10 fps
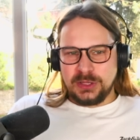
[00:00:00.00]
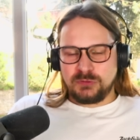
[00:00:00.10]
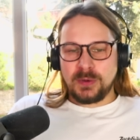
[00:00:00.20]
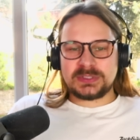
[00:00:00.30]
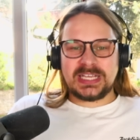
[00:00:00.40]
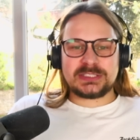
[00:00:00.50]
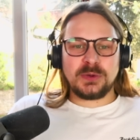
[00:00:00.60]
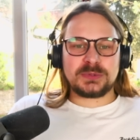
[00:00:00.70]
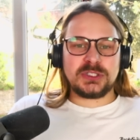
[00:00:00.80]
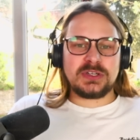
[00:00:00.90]
The robotaxi
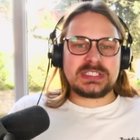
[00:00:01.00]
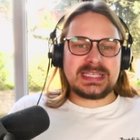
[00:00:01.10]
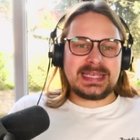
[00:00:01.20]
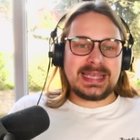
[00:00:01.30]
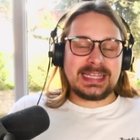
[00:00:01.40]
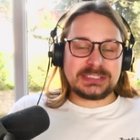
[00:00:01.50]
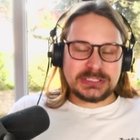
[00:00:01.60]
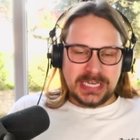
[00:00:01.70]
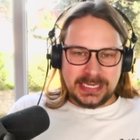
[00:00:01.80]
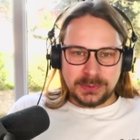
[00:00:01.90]
opportunity is
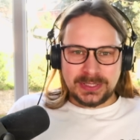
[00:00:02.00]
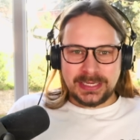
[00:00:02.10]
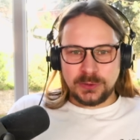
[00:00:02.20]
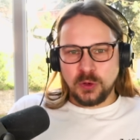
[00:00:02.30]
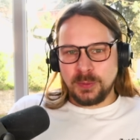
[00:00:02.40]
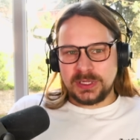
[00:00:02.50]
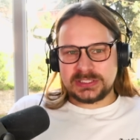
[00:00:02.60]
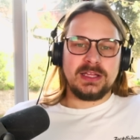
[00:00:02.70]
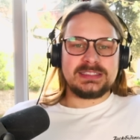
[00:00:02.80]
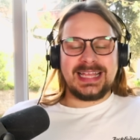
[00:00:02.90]
genuinely enormous.